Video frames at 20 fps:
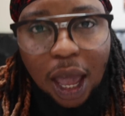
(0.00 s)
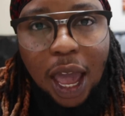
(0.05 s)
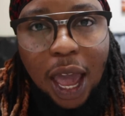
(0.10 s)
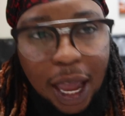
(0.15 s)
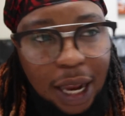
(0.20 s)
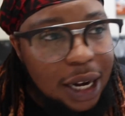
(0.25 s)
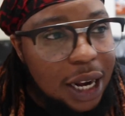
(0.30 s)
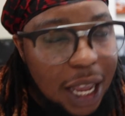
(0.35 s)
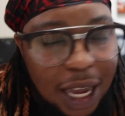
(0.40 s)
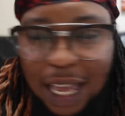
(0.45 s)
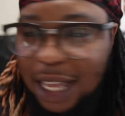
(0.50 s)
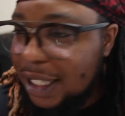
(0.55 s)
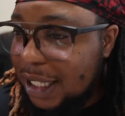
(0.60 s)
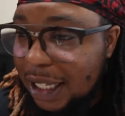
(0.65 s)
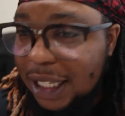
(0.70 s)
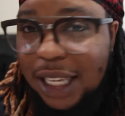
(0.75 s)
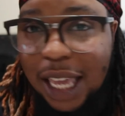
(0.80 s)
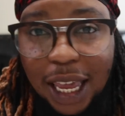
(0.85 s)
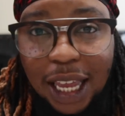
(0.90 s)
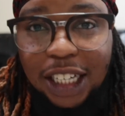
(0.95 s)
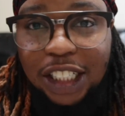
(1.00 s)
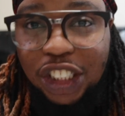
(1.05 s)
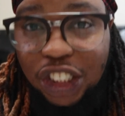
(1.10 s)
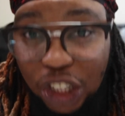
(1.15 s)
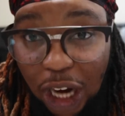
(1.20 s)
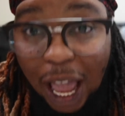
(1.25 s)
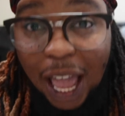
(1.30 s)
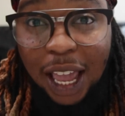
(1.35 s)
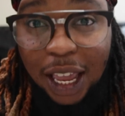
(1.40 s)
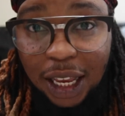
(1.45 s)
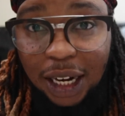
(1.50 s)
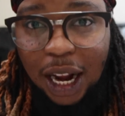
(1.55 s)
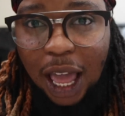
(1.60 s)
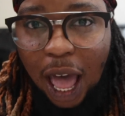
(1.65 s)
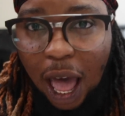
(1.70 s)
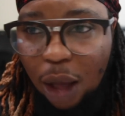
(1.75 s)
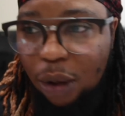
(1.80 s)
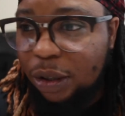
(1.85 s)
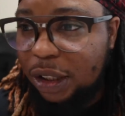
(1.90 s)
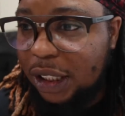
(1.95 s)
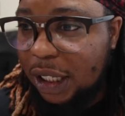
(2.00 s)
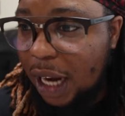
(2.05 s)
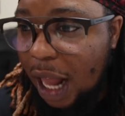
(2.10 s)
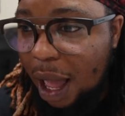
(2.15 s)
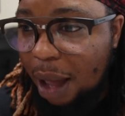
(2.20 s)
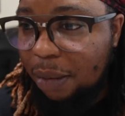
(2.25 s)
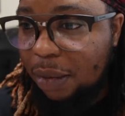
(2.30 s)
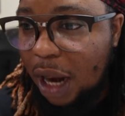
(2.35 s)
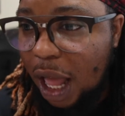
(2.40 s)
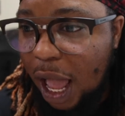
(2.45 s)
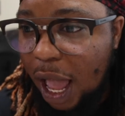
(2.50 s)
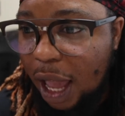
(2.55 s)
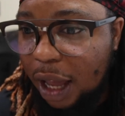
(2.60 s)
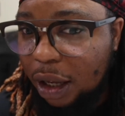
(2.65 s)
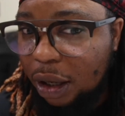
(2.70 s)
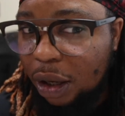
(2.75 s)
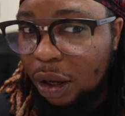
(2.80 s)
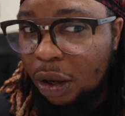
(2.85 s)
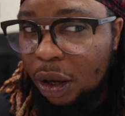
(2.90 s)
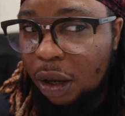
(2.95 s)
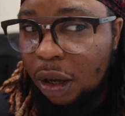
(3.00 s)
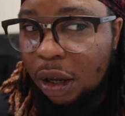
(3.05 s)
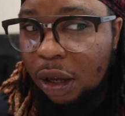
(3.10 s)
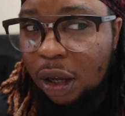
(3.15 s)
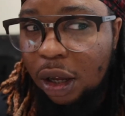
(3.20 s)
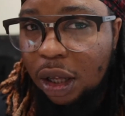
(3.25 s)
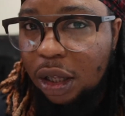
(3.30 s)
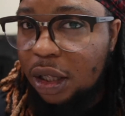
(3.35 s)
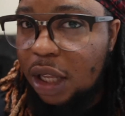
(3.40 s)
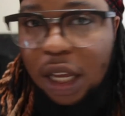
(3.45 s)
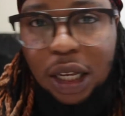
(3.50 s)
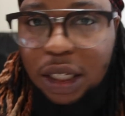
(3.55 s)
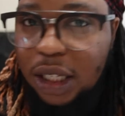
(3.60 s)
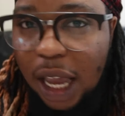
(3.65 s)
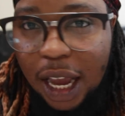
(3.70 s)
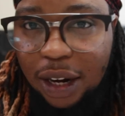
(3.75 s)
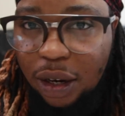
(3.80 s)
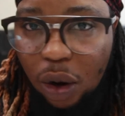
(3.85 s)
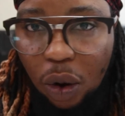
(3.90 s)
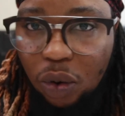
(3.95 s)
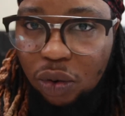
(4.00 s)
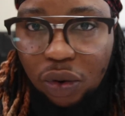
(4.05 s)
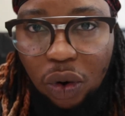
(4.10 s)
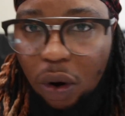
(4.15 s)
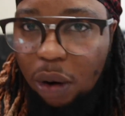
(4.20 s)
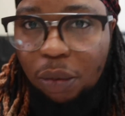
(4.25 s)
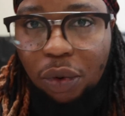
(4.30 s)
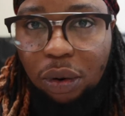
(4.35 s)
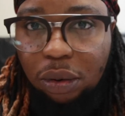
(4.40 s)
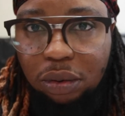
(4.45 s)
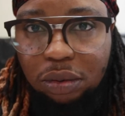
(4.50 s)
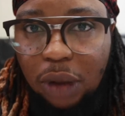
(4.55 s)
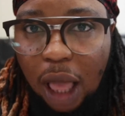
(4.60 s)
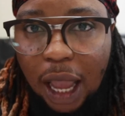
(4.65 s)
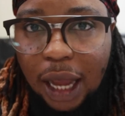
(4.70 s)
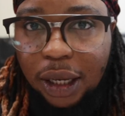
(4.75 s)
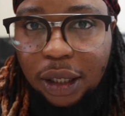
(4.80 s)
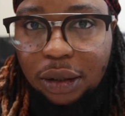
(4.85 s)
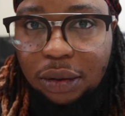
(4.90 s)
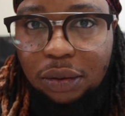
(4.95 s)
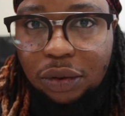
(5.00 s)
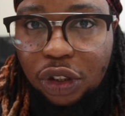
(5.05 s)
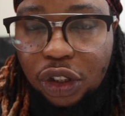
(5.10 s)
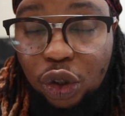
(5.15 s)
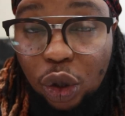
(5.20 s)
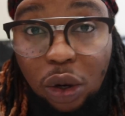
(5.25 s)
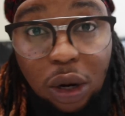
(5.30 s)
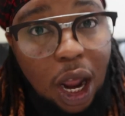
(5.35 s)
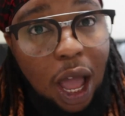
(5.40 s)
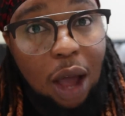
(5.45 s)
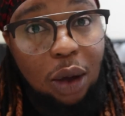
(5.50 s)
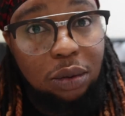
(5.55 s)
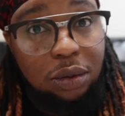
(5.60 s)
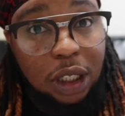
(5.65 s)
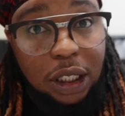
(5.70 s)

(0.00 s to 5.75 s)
and niggas is getting shot in the house, and I'm like, this ain't no normal like shootout.